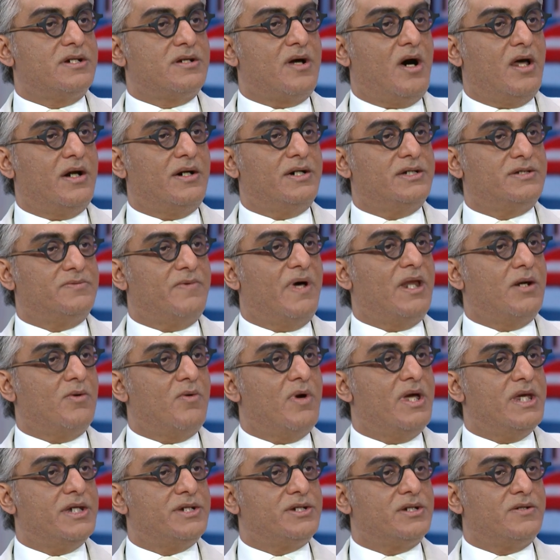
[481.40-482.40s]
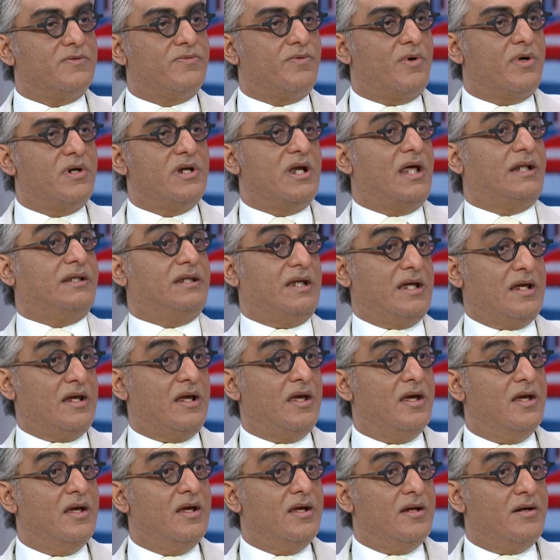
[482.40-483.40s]
valuation for nothing,
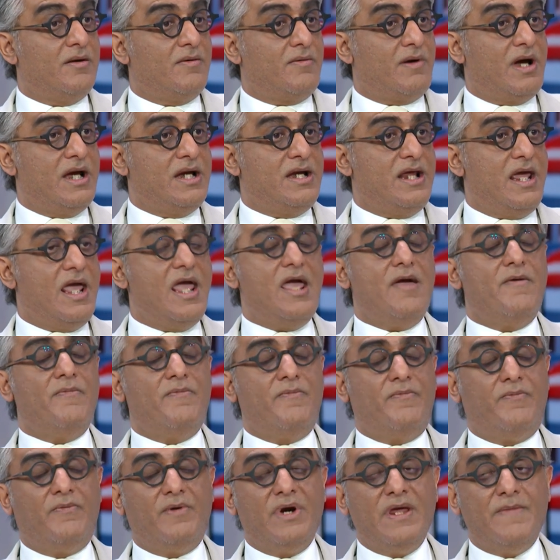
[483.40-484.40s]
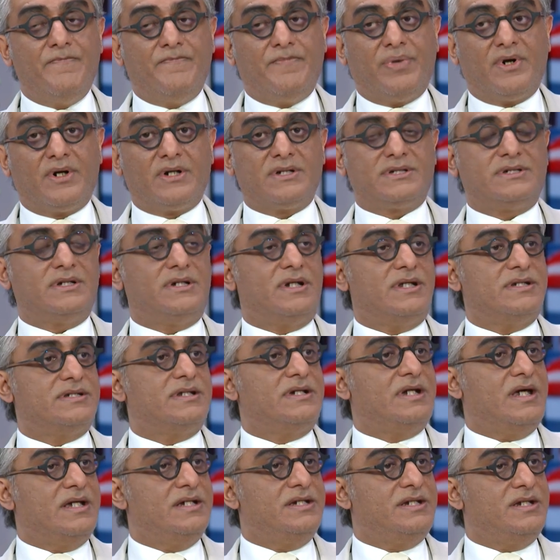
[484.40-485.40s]
right? Every person has
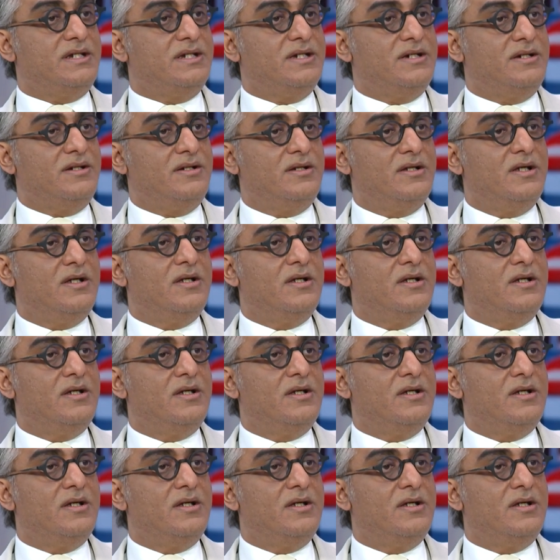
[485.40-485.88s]
an idea.